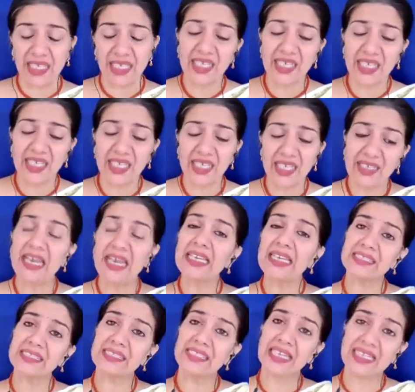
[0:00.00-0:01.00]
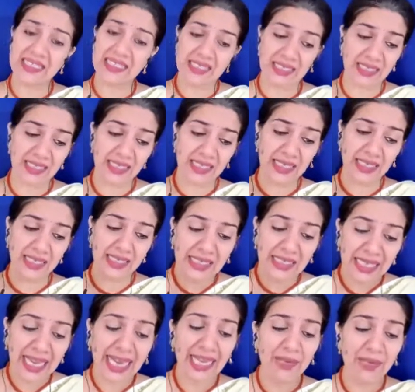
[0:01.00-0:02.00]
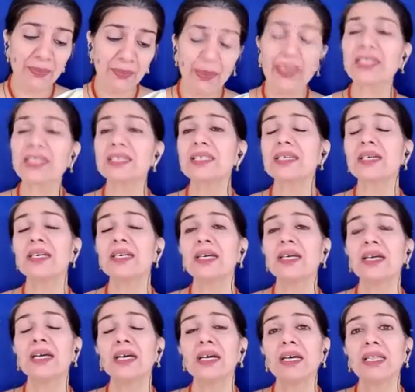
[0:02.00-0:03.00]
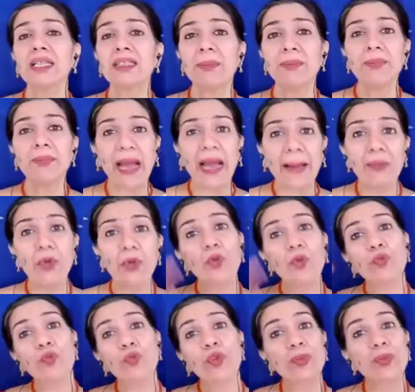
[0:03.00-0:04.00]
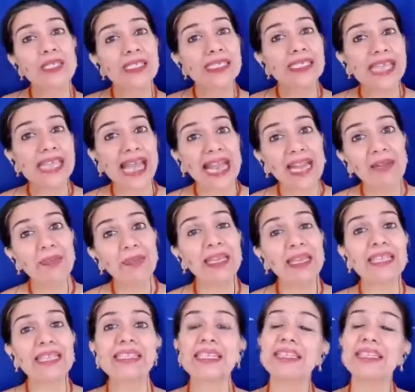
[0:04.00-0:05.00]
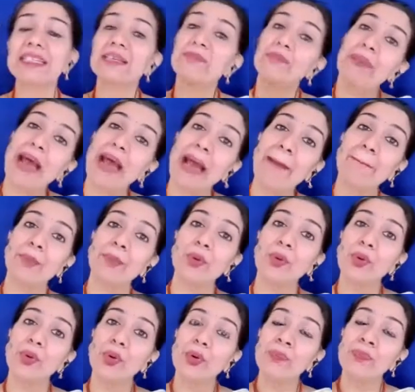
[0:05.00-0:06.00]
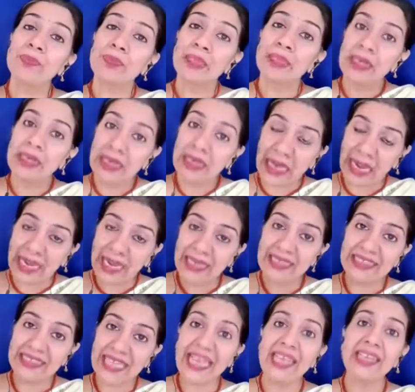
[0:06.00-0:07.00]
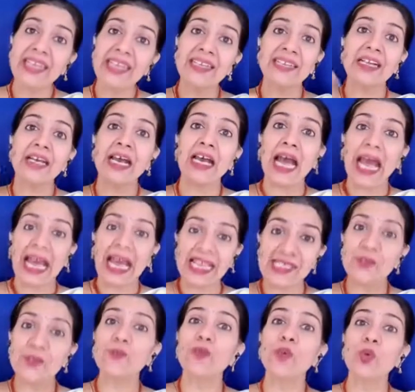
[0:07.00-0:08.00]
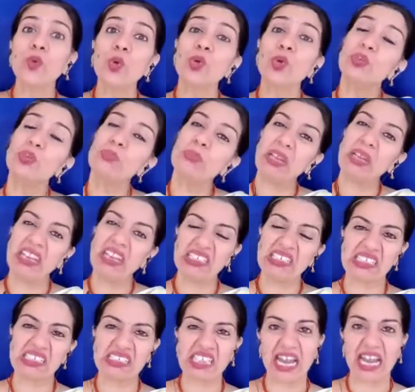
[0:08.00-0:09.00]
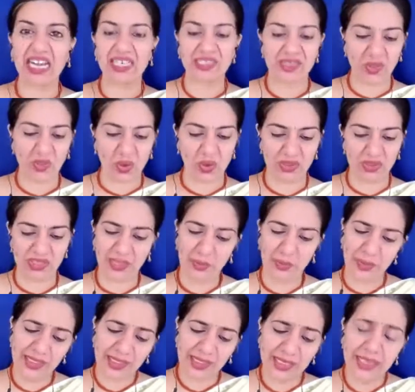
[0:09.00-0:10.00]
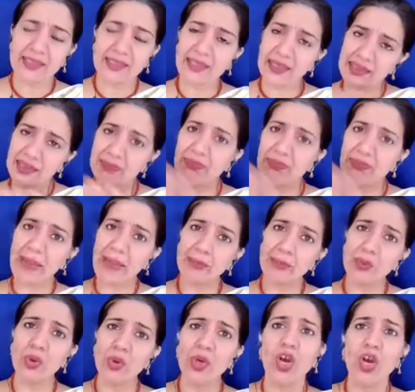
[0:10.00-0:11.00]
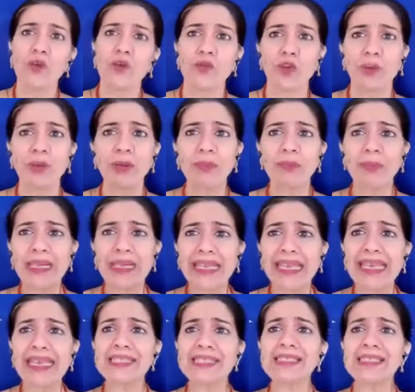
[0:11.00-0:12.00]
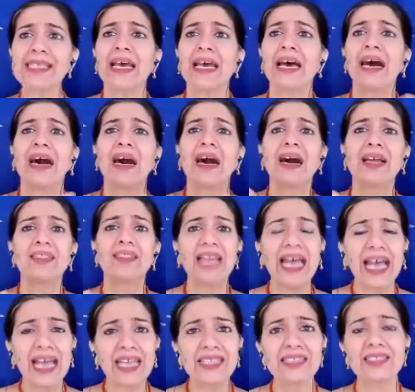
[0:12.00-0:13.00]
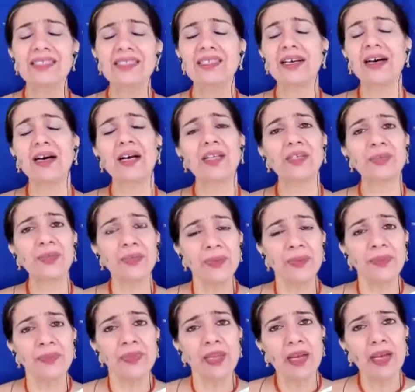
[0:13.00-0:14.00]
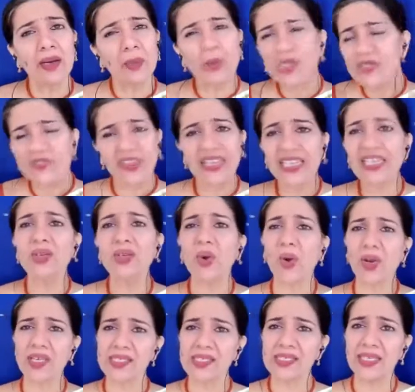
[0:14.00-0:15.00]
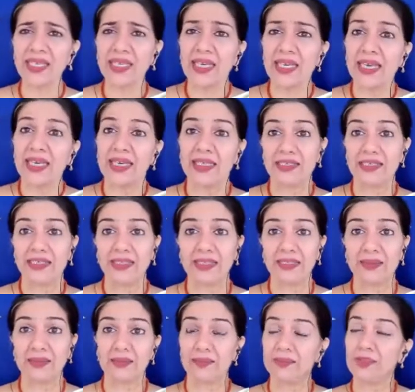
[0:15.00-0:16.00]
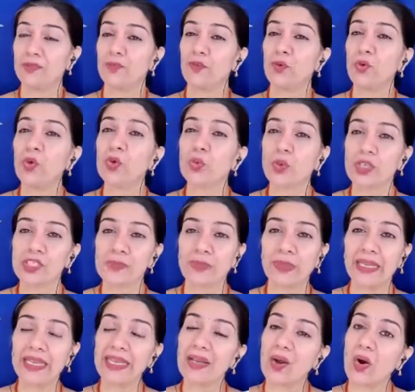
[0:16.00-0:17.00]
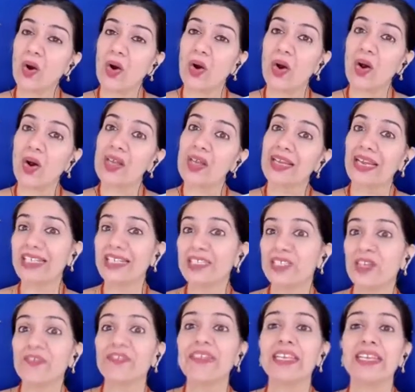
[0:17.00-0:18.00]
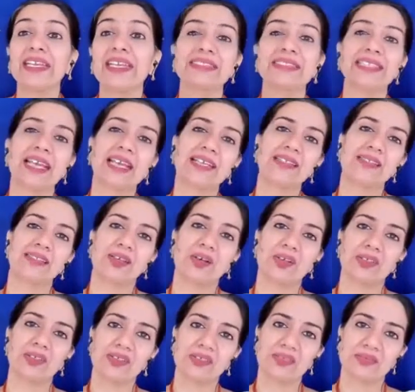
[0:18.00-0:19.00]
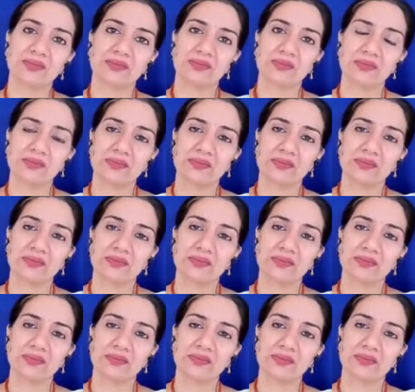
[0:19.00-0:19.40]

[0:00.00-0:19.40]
He realized that he had picked the bamboo from the sad place, and the bamboo had then, as a flute, played sad songs. And when he had cut the bamboo from a place that was very noisy, the flute was playing all kinds of dhing-chak sounds.